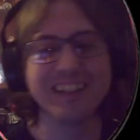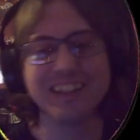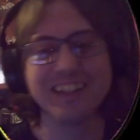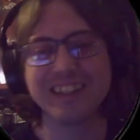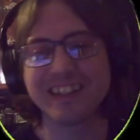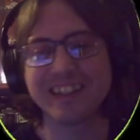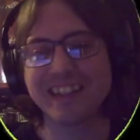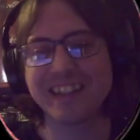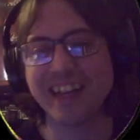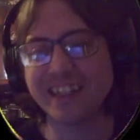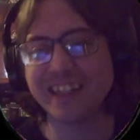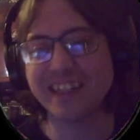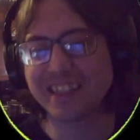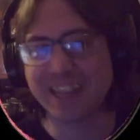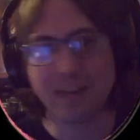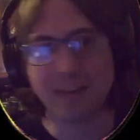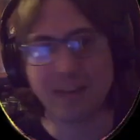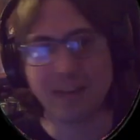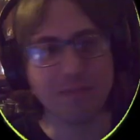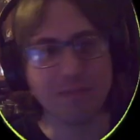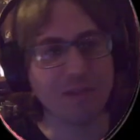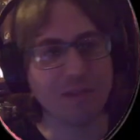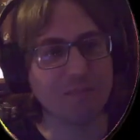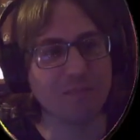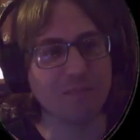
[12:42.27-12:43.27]
God
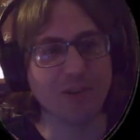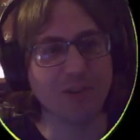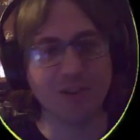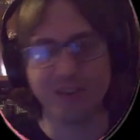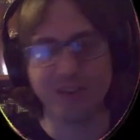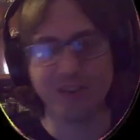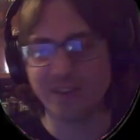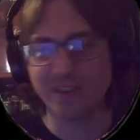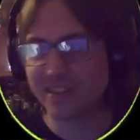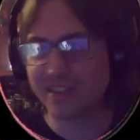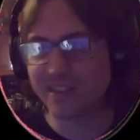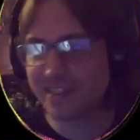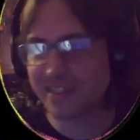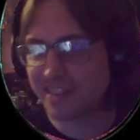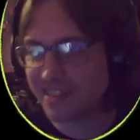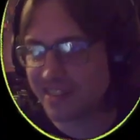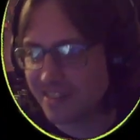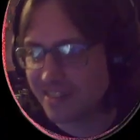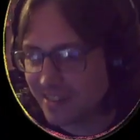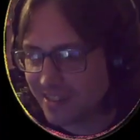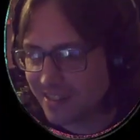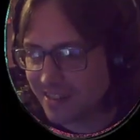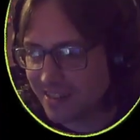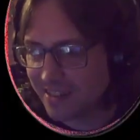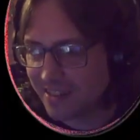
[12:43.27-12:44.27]
damn it, bots.
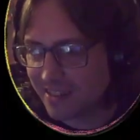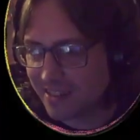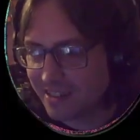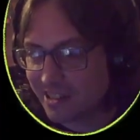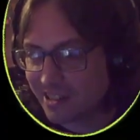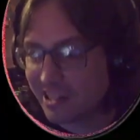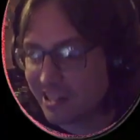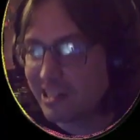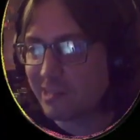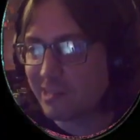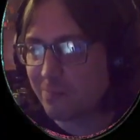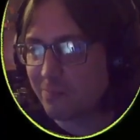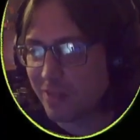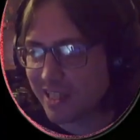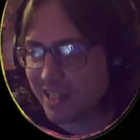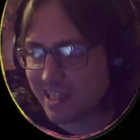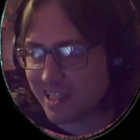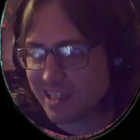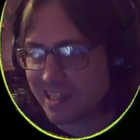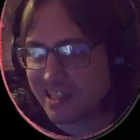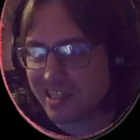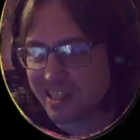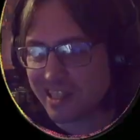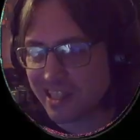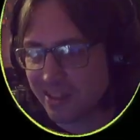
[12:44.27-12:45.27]

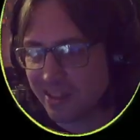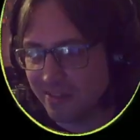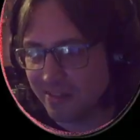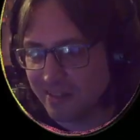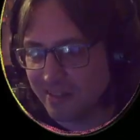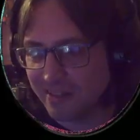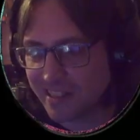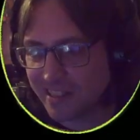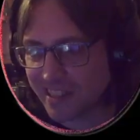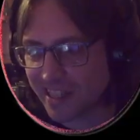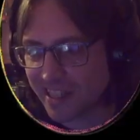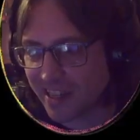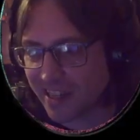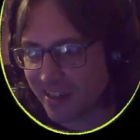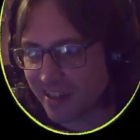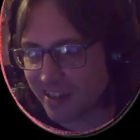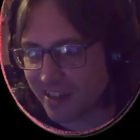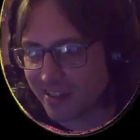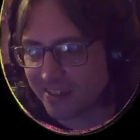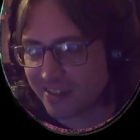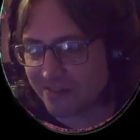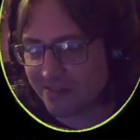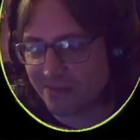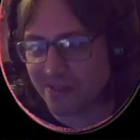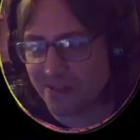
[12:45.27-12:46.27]
Suspicious user.
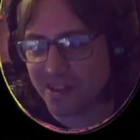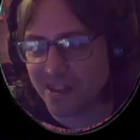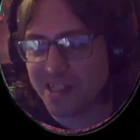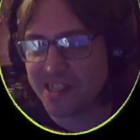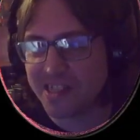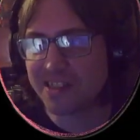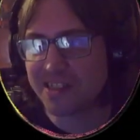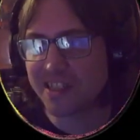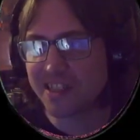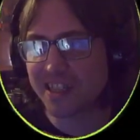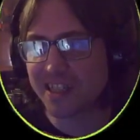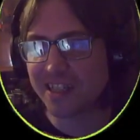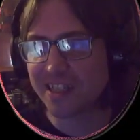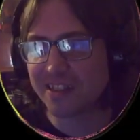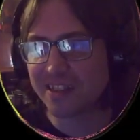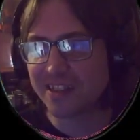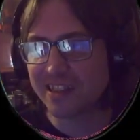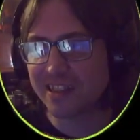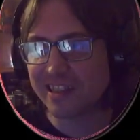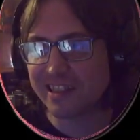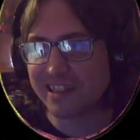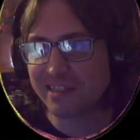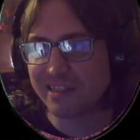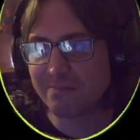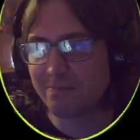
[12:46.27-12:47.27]
Why can't you
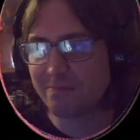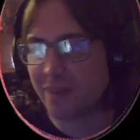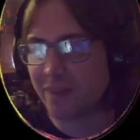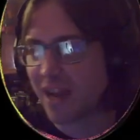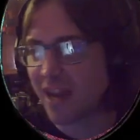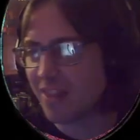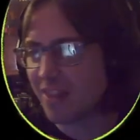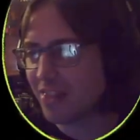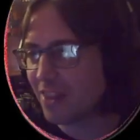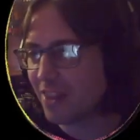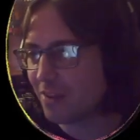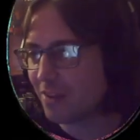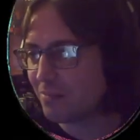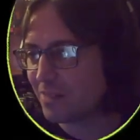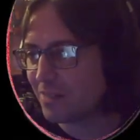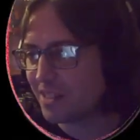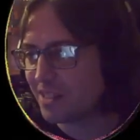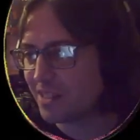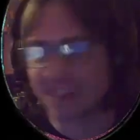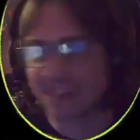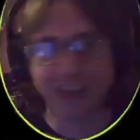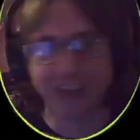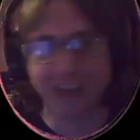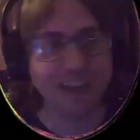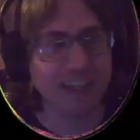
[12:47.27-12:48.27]
just ban them
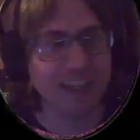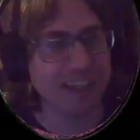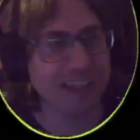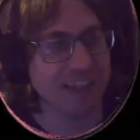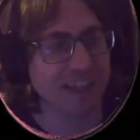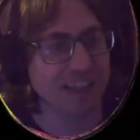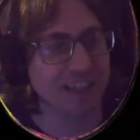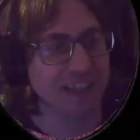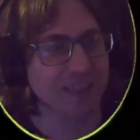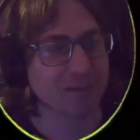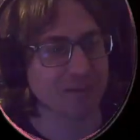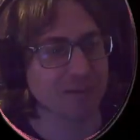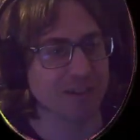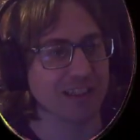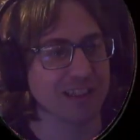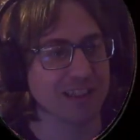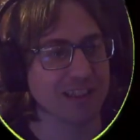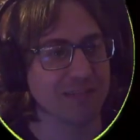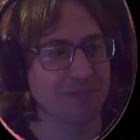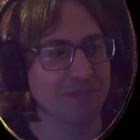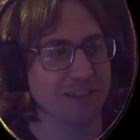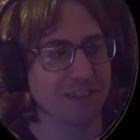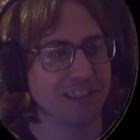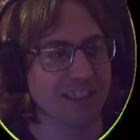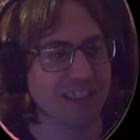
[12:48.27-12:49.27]
entirely then,
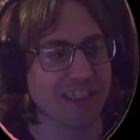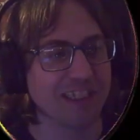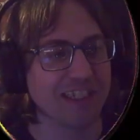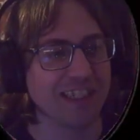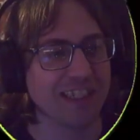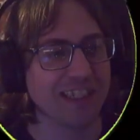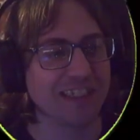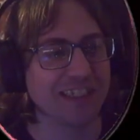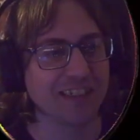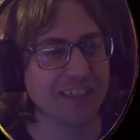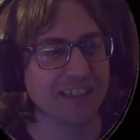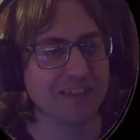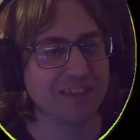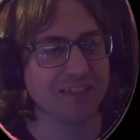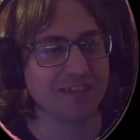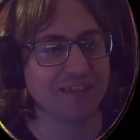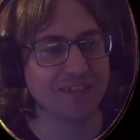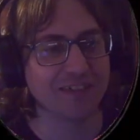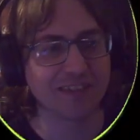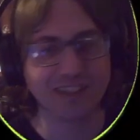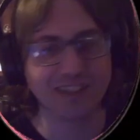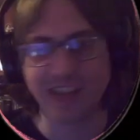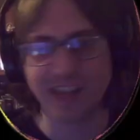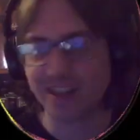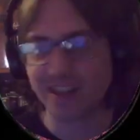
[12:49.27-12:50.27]
Twitch? Why do you need to
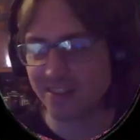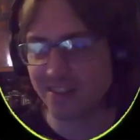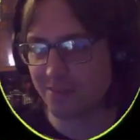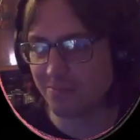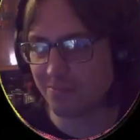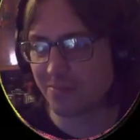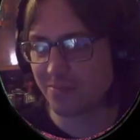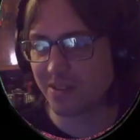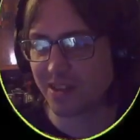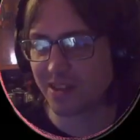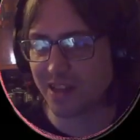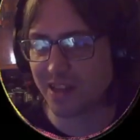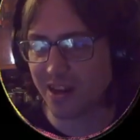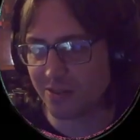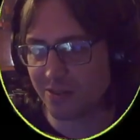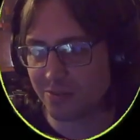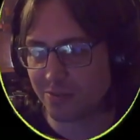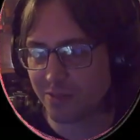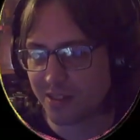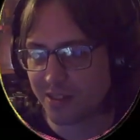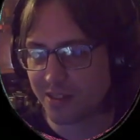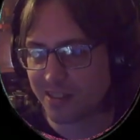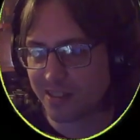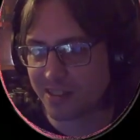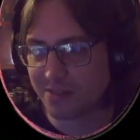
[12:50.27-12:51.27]
let them go?
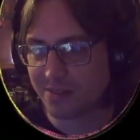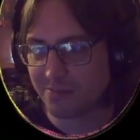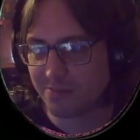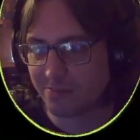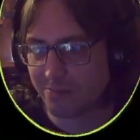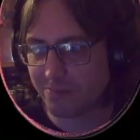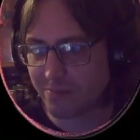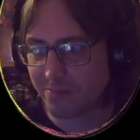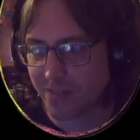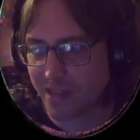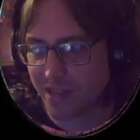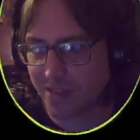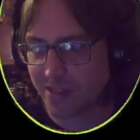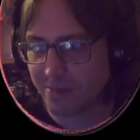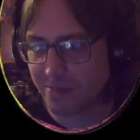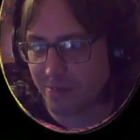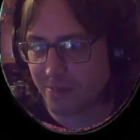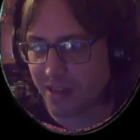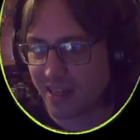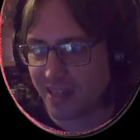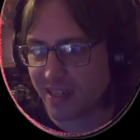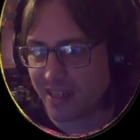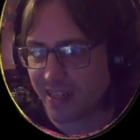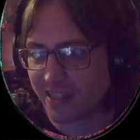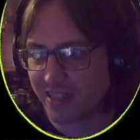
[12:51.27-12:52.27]
Why do you make
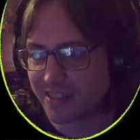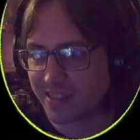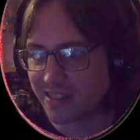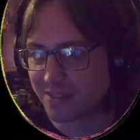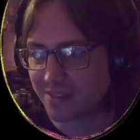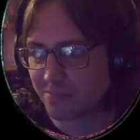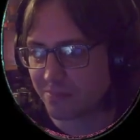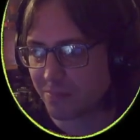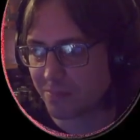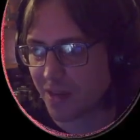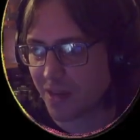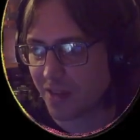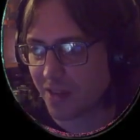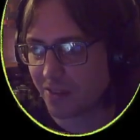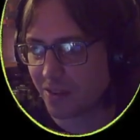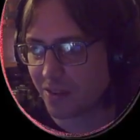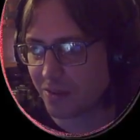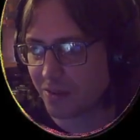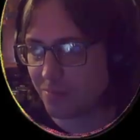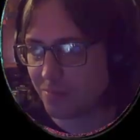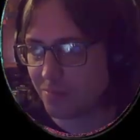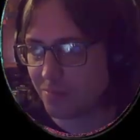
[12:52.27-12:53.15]
me need to ban them?